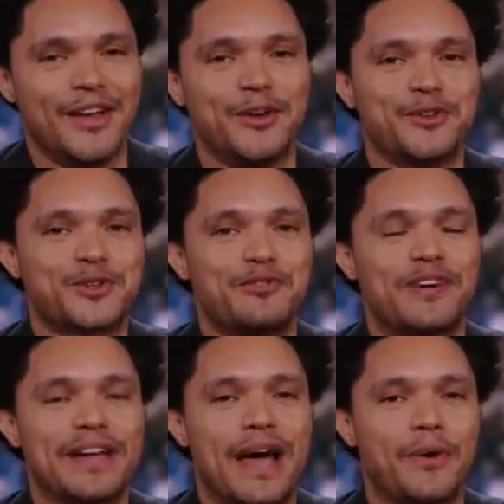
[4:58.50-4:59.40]
You know, it's so
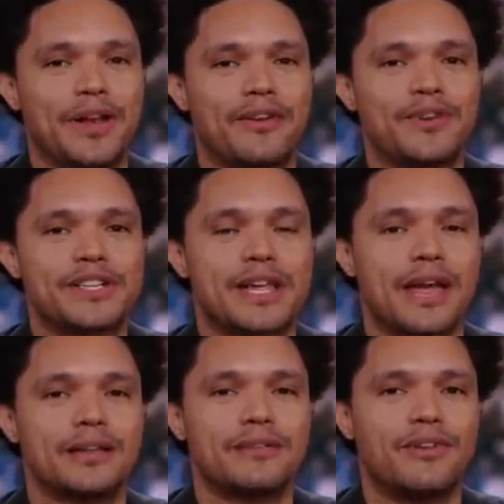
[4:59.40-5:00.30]
funny how in every
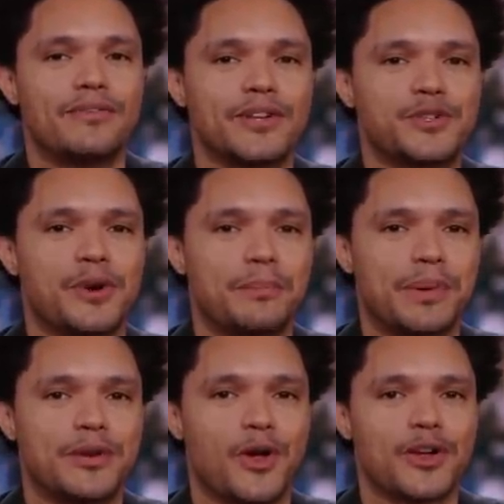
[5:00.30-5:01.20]
scandal involving Trump
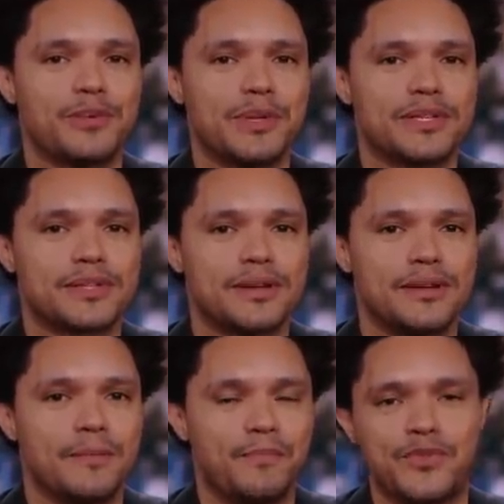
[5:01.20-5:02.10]
and documents,
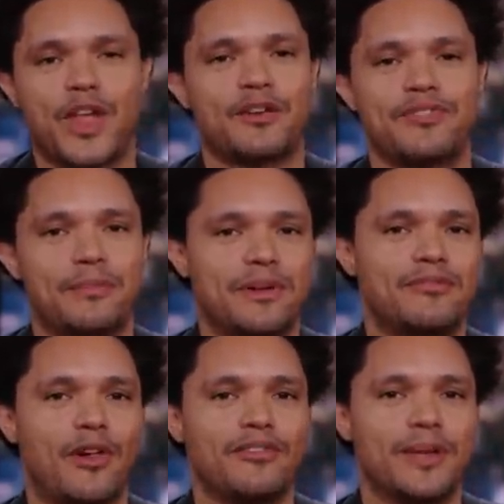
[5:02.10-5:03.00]
none of them
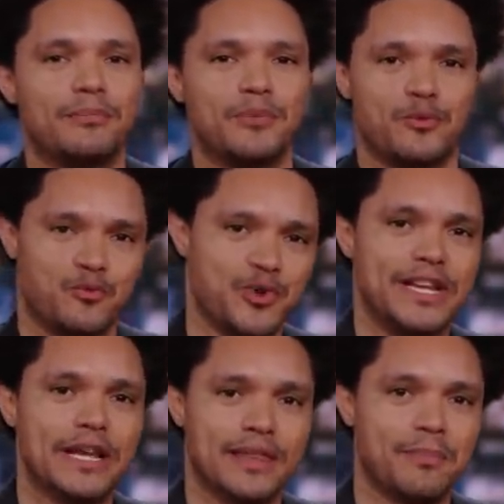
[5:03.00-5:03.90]
involve him
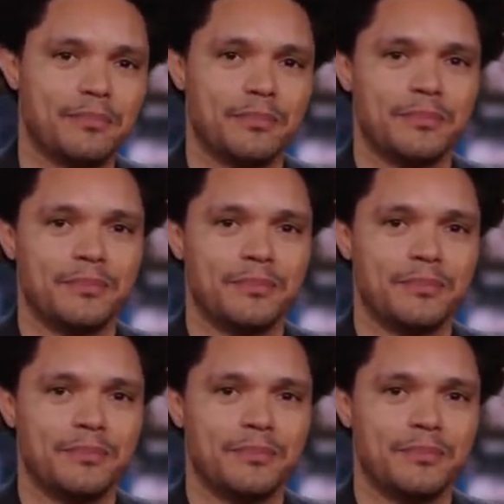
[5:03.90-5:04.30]
reading them.